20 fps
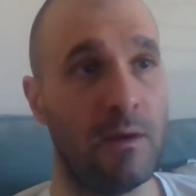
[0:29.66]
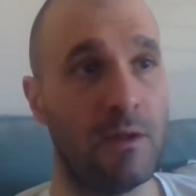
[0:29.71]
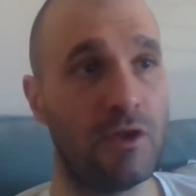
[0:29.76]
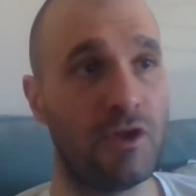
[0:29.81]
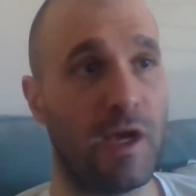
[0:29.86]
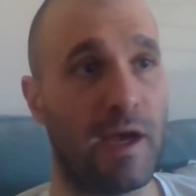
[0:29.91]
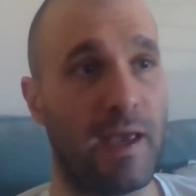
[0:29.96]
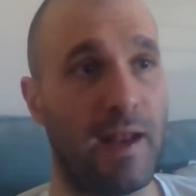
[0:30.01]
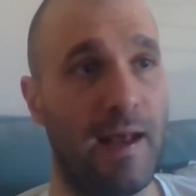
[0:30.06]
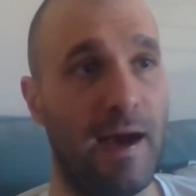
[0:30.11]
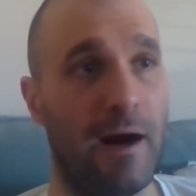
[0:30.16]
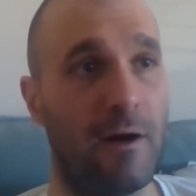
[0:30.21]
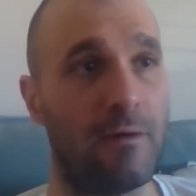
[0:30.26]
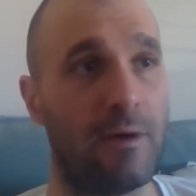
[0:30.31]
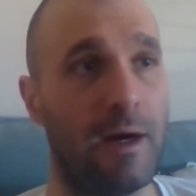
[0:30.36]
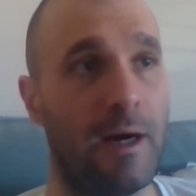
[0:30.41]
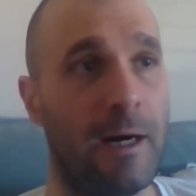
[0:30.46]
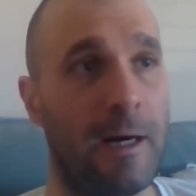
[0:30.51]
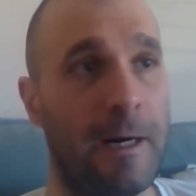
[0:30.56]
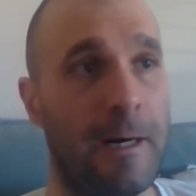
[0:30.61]
check it out.
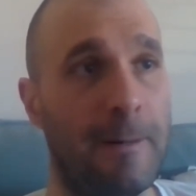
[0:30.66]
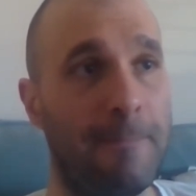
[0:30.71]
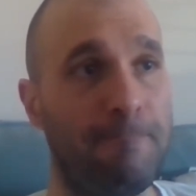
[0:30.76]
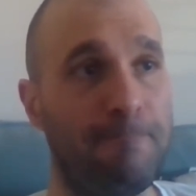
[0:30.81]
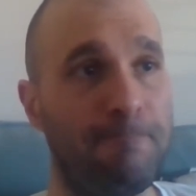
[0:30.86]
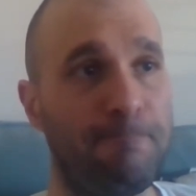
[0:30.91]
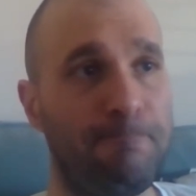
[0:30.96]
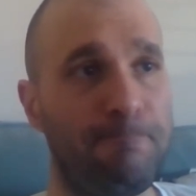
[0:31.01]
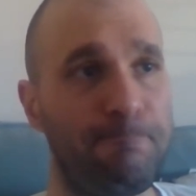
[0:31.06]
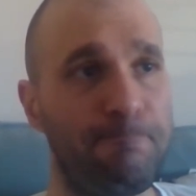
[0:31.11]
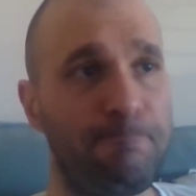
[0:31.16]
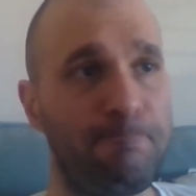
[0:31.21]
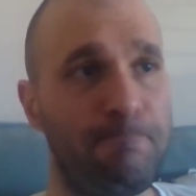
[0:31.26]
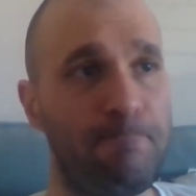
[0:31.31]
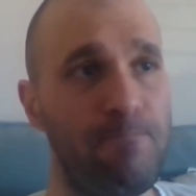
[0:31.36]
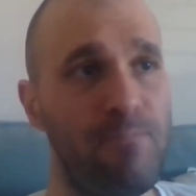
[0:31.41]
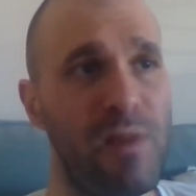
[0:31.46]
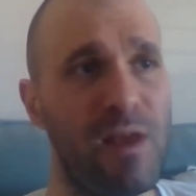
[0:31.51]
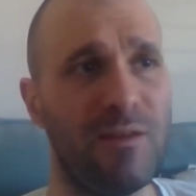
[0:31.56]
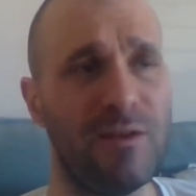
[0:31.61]
Um,
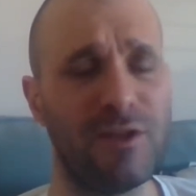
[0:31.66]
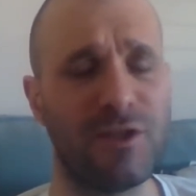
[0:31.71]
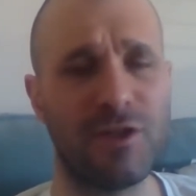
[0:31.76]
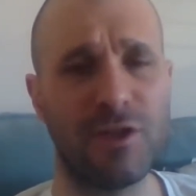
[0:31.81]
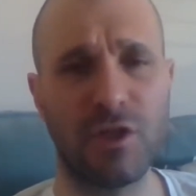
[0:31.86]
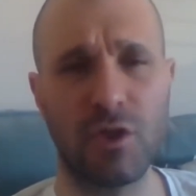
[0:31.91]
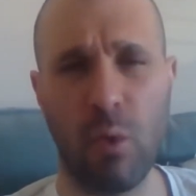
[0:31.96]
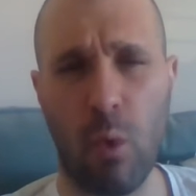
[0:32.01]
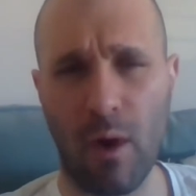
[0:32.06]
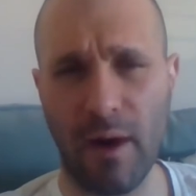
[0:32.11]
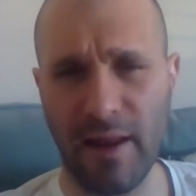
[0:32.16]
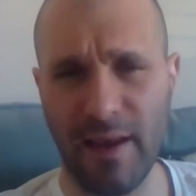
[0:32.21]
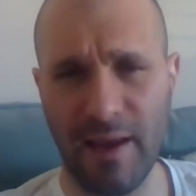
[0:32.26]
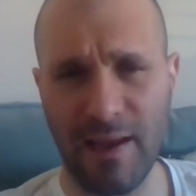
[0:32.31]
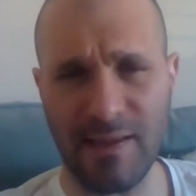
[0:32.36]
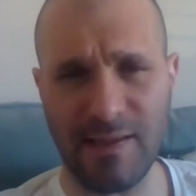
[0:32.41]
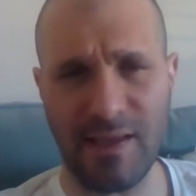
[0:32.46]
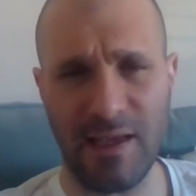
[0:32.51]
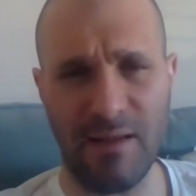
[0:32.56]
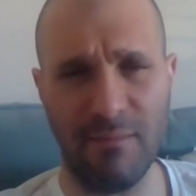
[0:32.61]
this is a twenty
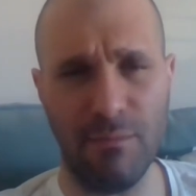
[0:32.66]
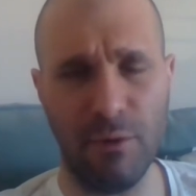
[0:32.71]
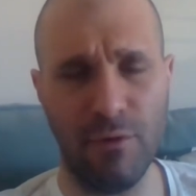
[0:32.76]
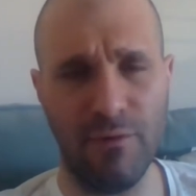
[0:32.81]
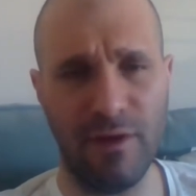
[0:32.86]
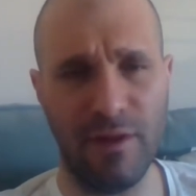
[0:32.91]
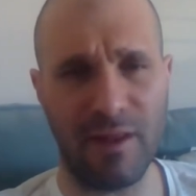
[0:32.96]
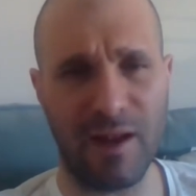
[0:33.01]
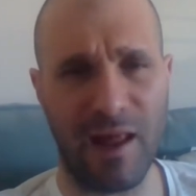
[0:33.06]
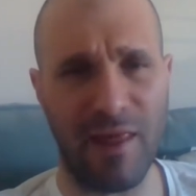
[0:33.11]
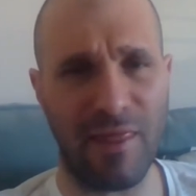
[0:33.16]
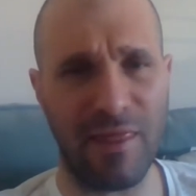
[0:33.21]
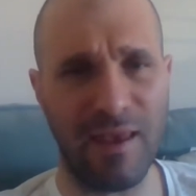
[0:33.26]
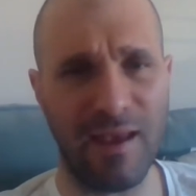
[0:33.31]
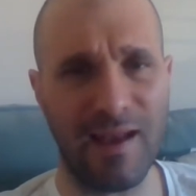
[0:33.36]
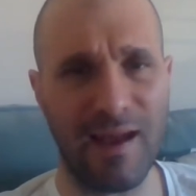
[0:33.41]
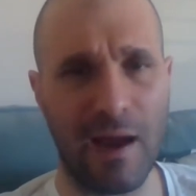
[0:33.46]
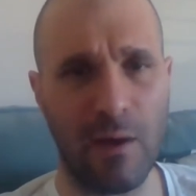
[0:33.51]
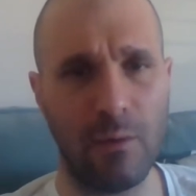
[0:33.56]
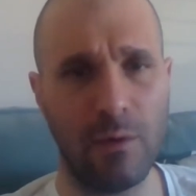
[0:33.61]
eighteen movie that I
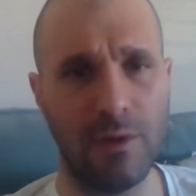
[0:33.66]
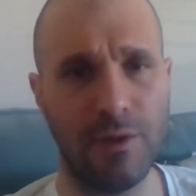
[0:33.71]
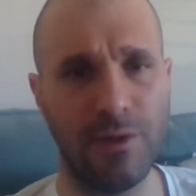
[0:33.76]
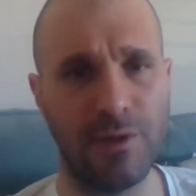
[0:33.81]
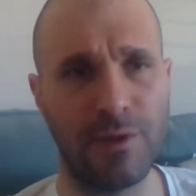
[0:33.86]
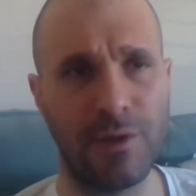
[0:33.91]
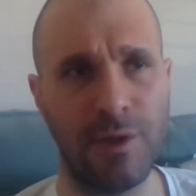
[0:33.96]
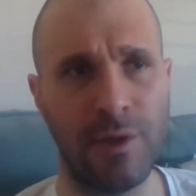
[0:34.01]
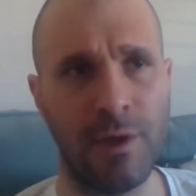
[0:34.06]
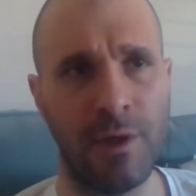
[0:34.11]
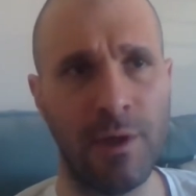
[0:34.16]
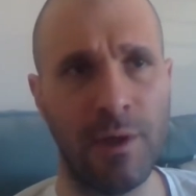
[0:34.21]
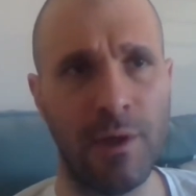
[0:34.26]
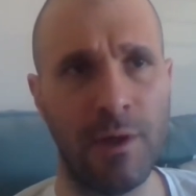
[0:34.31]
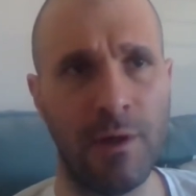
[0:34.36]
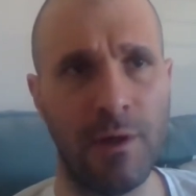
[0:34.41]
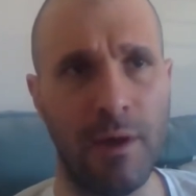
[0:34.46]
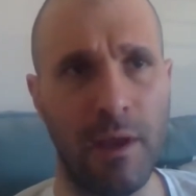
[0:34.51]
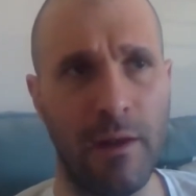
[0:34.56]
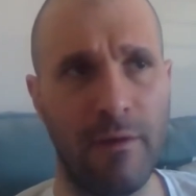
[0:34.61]
think I was
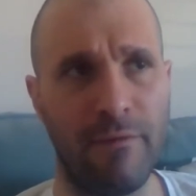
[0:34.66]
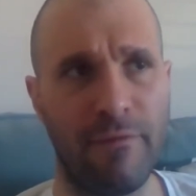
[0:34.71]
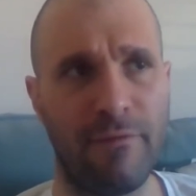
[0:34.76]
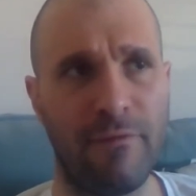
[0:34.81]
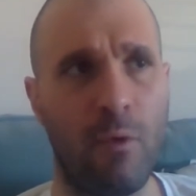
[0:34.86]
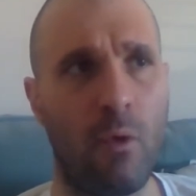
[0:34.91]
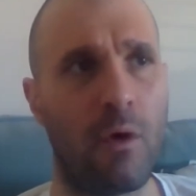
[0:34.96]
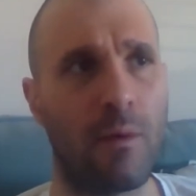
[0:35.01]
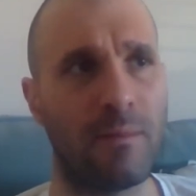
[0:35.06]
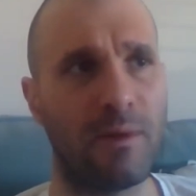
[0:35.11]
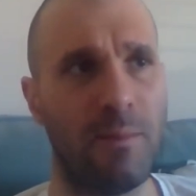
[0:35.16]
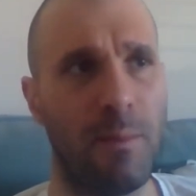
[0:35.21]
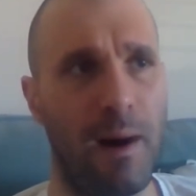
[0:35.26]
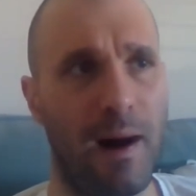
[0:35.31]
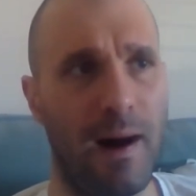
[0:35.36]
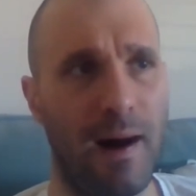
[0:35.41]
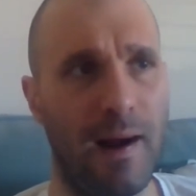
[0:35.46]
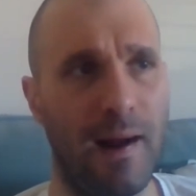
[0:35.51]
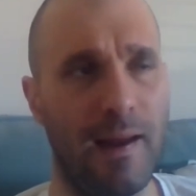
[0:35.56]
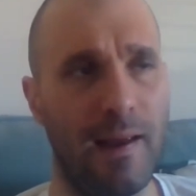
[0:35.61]
informed
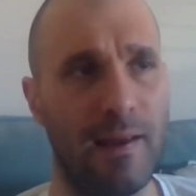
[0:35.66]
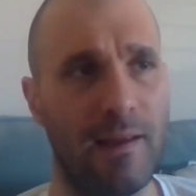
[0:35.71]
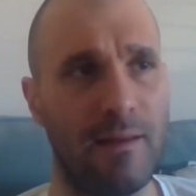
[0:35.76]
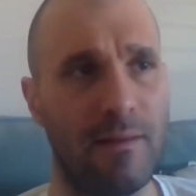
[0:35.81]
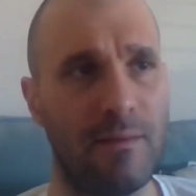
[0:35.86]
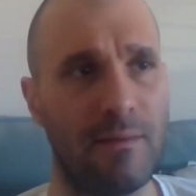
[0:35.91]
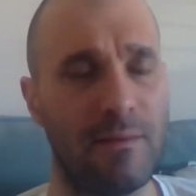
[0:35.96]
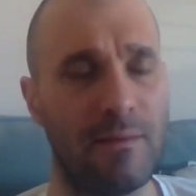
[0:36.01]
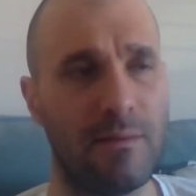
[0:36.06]
by